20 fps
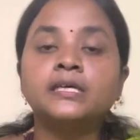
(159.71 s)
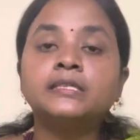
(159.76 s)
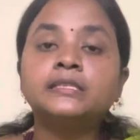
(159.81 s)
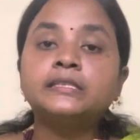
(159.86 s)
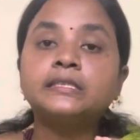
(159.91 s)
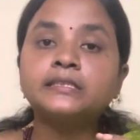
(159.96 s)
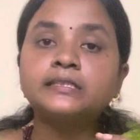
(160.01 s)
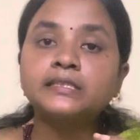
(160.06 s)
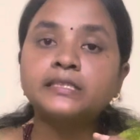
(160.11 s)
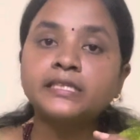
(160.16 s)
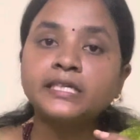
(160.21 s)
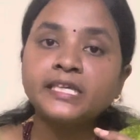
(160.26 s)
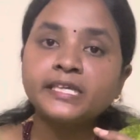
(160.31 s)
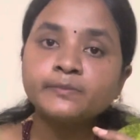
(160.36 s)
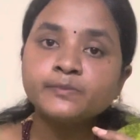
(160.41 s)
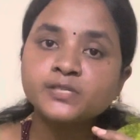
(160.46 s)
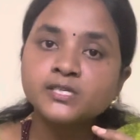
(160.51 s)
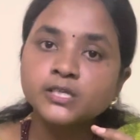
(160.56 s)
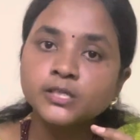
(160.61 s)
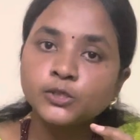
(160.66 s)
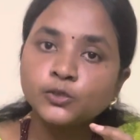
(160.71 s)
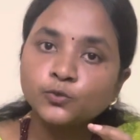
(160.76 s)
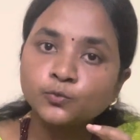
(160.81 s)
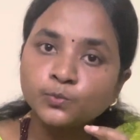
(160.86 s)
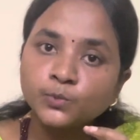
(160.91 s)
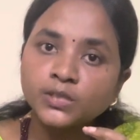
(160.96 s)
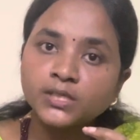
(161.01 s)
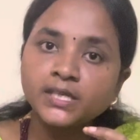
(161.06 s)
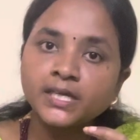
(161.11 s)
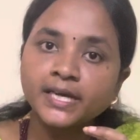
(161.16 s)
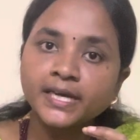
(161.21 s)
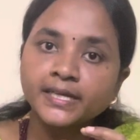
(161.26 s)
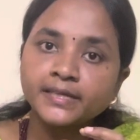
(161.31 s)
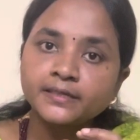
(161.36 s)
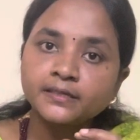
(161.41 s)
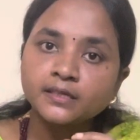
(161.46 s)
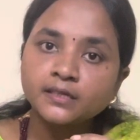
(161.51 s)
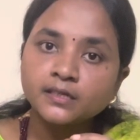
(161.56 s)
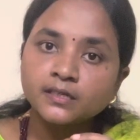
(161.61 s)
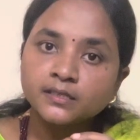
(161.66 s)
that keeps the humeral
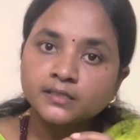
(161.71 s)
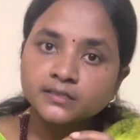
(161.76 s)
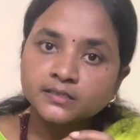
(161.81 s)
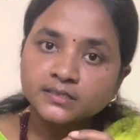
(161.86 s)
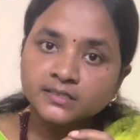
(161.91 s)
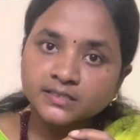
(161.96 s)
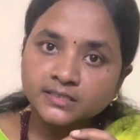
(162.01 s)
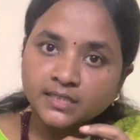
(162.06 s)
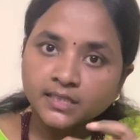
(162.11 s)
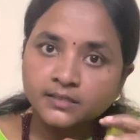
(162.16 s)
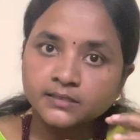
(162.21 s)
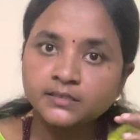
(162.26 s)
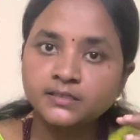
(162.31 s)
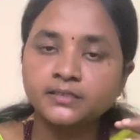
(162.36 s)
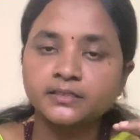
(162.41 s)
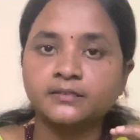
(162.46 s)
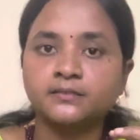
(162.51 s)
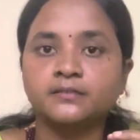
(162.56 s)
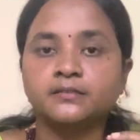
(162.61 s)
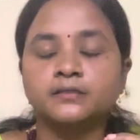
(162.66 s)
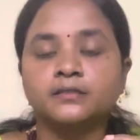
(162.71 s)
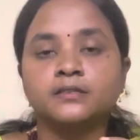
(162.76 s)
head sucked in.